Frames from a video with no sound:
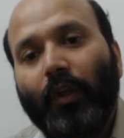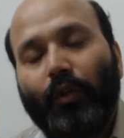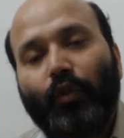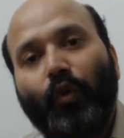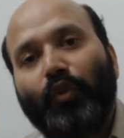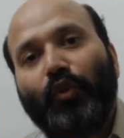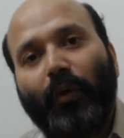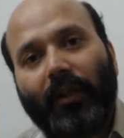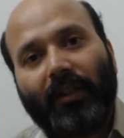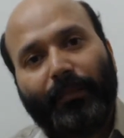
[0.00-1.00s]
those who
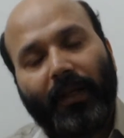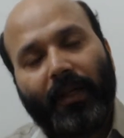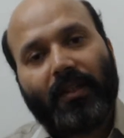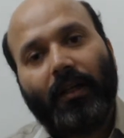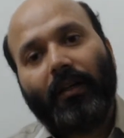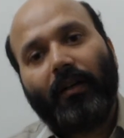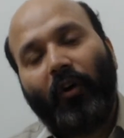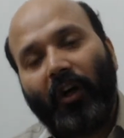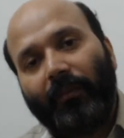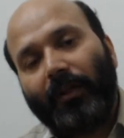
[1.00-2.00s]
are the fresher,
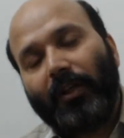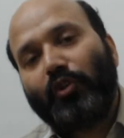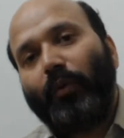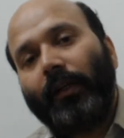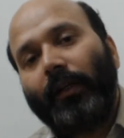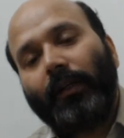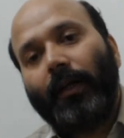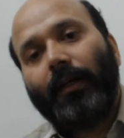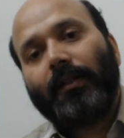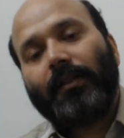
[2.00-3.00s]
always join
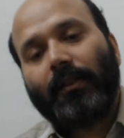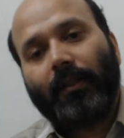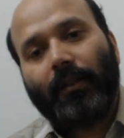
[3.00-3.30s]
class